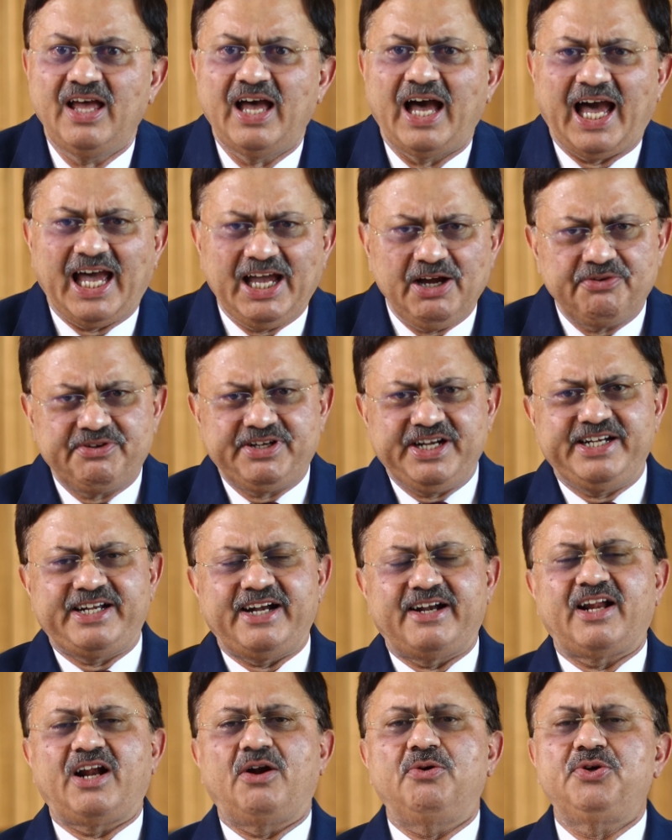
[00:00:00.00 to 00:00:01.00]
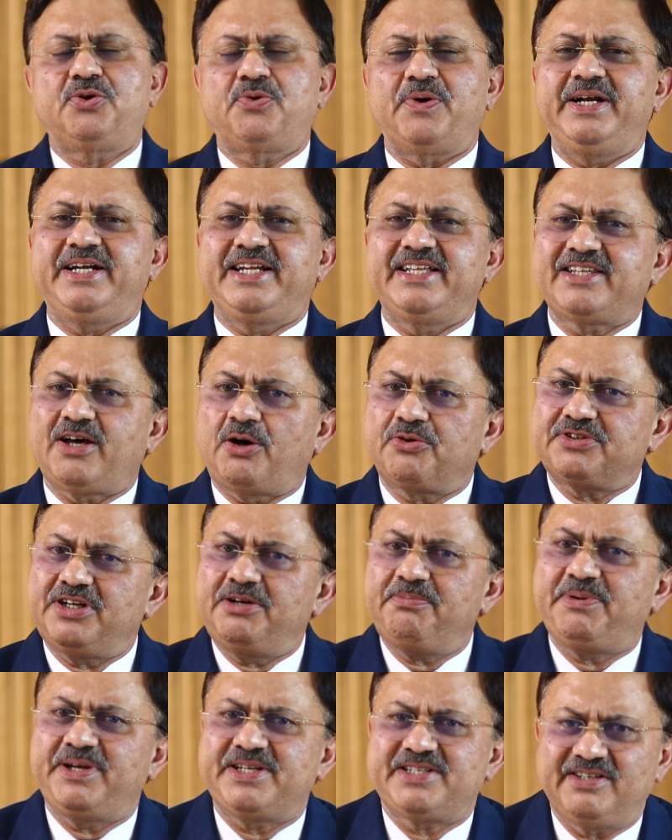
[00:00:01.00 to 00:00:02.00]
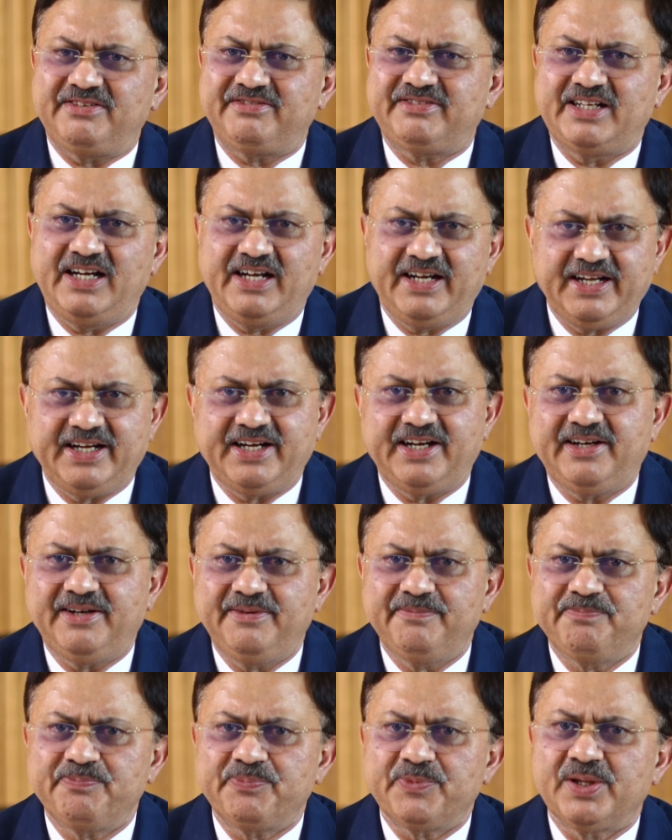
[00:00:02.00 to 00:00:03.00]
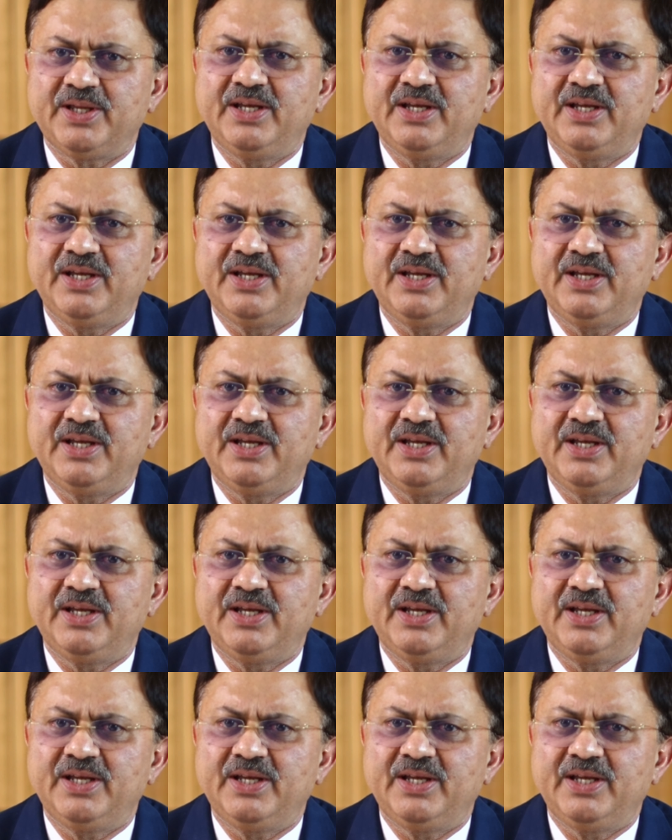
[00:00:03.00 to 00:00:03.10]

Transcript: I have treated around 20,000 patients till date,